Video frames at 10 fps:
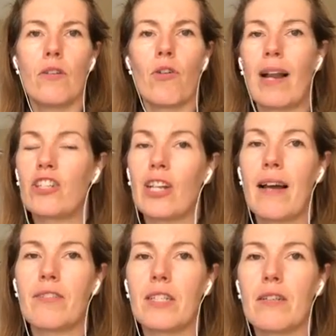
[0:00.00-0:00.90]
Well, she'll
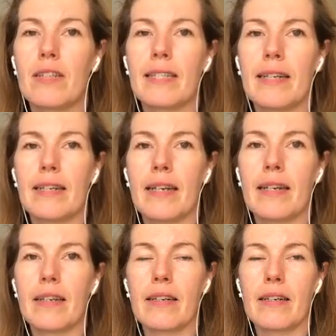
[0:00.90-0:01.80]
have to start
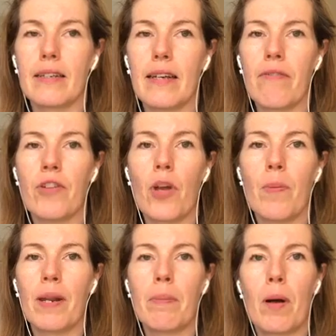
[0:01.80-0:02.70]
singing if
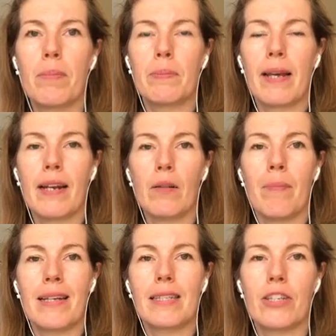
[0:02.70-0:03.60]
nobody pops me a little
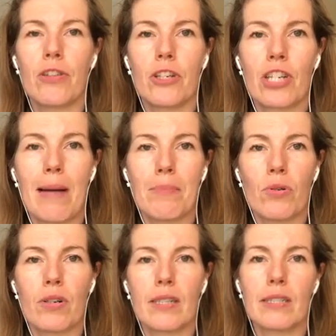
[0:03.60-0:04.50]
message in the chat
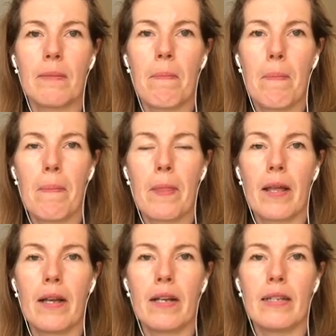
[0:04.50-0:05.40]
box.
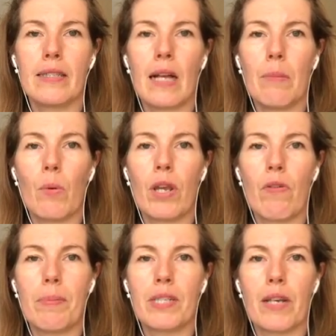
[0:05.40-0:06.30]
Tell me what
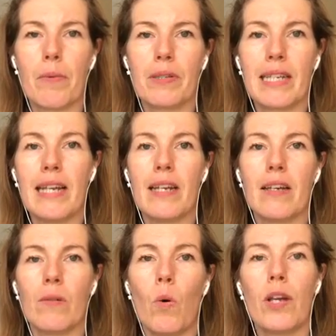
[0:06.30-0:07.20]
you're up to.
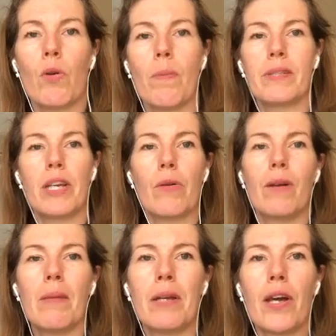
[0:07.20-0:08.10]
Tina, what are you up to?
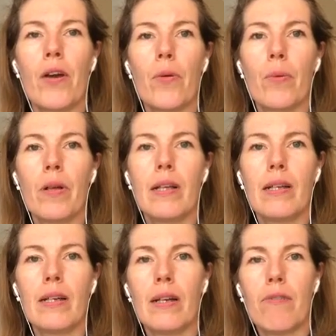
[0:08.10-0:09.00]
Let me know.
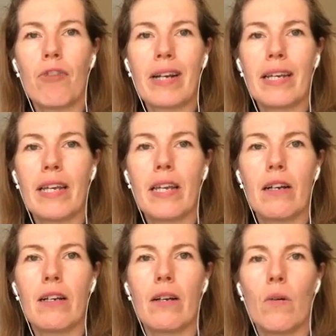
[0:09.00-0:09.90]

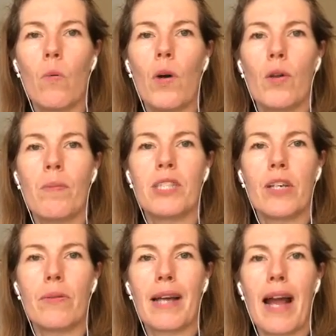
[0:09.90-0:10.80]
Frankie, what are you up
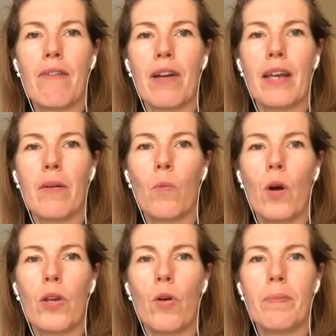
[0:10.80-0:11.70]
to? Carrie,
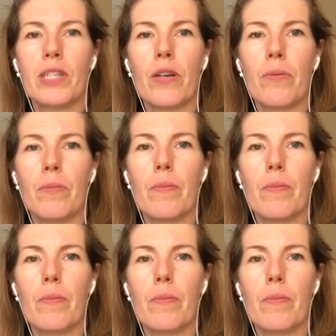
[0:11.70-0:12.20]
what are you up to?